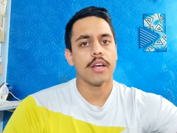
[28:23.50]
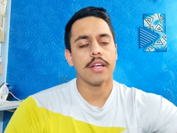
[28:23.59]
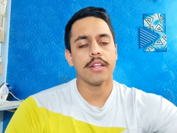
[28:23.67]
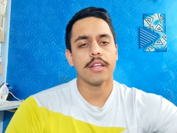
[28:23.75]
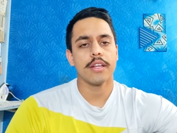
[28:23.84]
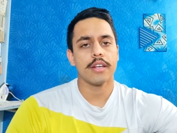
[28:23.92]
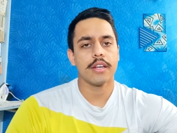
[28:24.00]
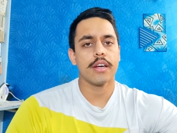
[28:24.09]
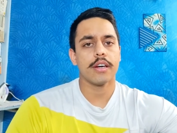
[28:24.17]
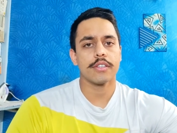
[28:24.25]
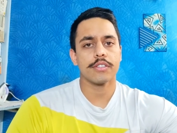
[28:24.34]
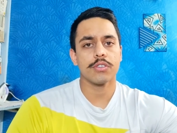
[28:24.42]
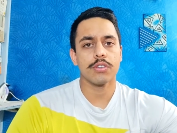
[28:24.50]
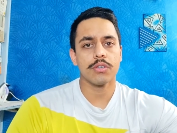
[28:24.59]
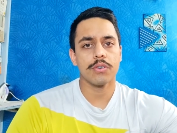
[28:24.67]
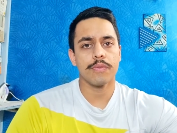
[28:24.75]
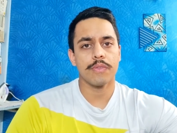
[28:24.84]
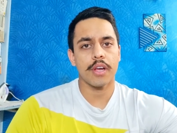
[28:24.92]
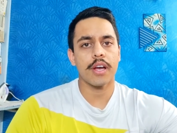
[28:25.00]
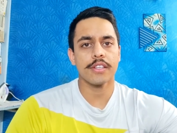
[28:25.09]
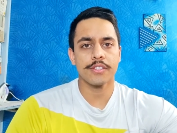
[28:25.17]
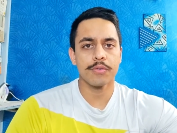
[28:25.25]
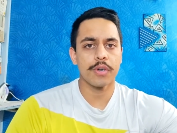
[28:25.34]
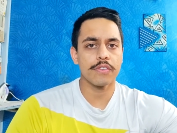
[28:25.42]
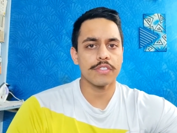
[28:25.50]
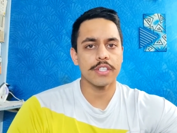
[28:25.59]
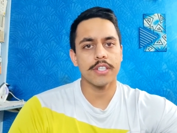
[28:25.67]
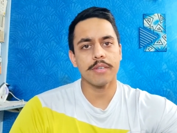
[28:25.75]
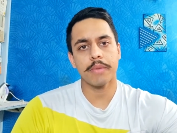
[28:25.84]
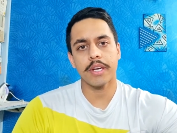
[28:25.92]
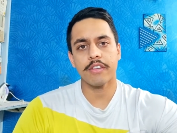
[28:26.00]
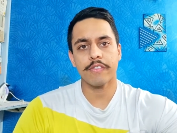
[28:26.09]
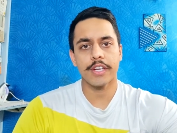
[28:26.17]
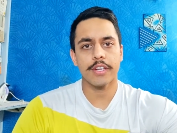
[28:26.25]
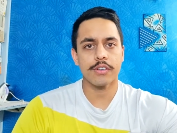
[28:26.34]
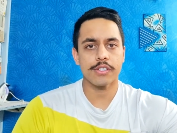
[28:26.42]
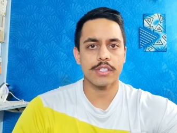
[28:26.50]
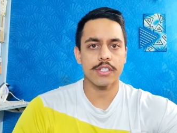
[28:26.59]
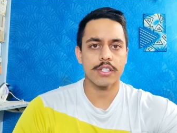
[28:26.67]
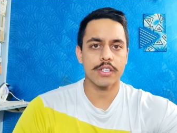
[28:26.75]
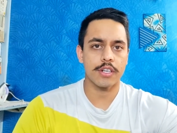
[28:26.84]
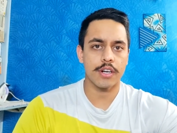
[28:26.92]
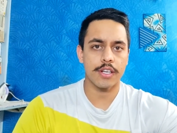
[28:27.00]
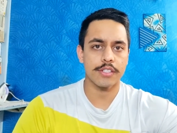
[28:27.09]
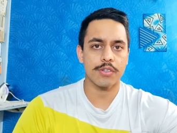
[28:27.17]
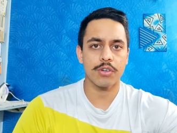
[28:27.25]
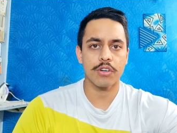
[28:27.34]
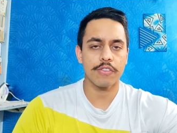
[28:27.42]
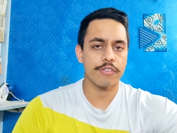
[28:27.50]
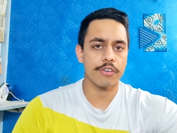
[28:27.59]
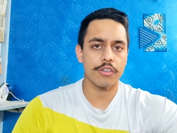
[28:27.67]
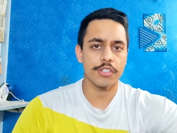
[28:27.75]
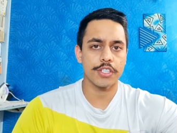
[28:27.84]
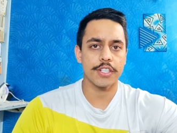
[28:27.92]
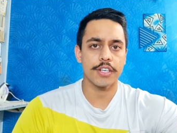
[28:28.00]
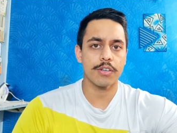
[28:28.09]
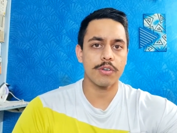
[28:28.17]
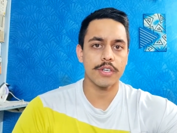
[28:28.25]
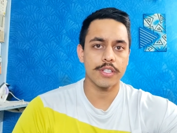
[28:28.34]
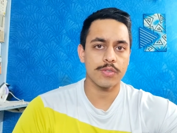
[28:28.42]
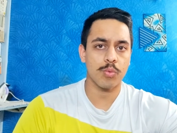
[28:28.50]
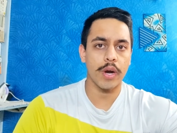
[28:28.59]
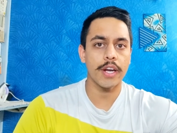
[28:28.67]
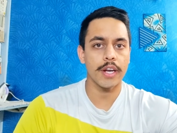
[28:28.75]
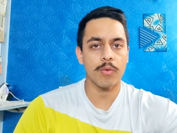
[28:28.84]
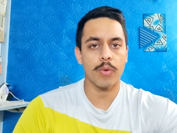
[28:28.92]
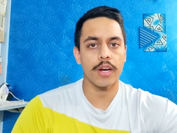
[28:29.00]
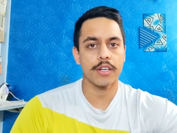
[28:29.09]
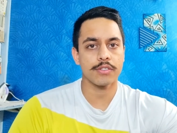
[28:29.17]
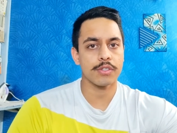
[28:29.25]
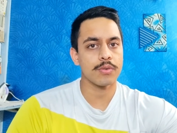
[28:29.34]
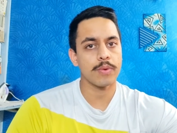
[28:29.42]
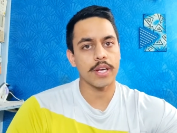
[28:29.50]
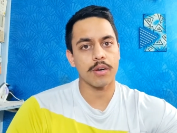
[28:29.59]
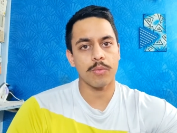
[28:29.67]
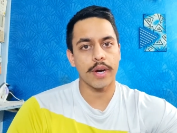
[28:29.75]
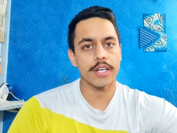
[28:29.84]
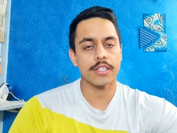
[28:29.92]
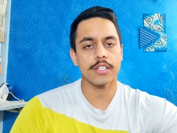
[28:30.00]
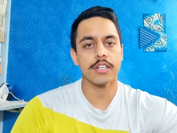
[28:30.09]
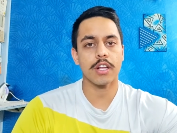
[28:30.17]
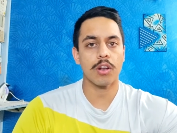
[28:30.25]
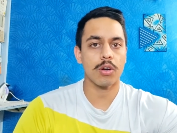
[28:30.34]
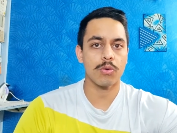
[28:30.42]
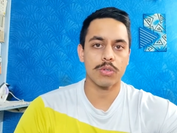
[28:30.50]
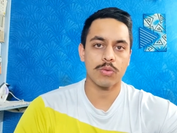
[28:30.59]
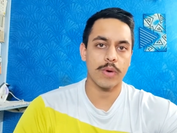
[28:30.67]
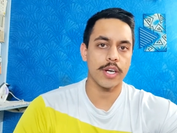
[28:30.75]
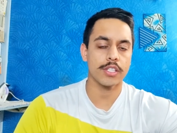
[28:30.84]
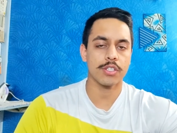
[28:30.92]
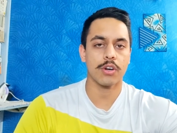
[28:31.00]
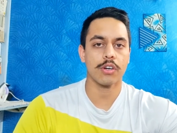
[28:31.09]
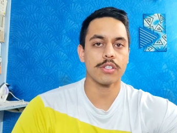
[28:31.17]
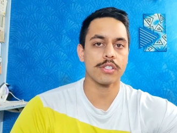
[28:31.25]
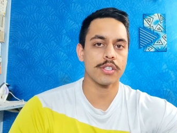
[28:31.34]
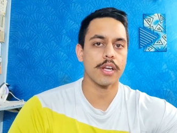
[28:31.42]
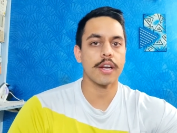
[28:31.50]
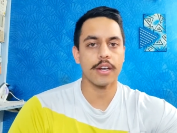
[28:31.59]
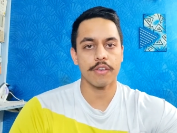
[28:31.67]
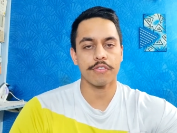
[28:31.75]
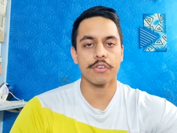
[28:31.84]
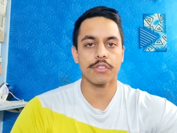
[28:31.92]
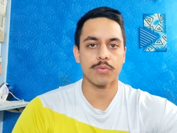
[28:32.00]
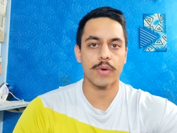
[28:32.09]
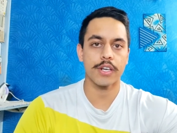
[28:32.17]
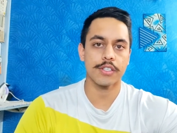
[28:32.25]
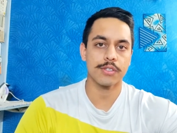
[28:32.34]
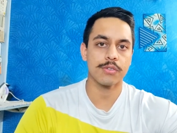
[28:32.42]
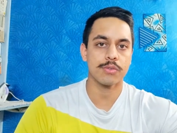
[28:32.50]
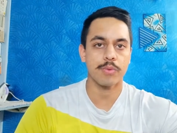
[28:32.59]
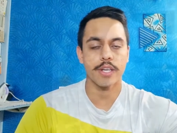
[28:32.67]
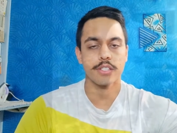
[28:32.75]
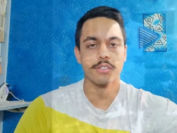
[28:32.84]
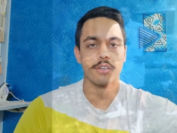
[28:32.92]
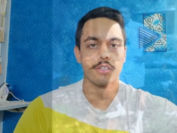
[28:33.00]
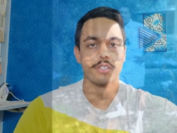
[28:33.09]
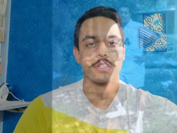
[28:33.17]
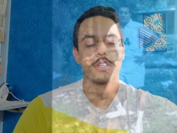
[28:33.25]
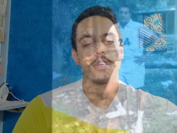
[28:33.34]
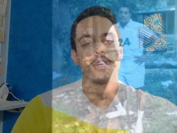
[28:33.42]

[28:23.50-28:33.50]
And then yeah, so as you would have seen in many videos, the dress code for GTO is white and white. So you wear a white shirt along with white shorts and of course white shoes, white socks.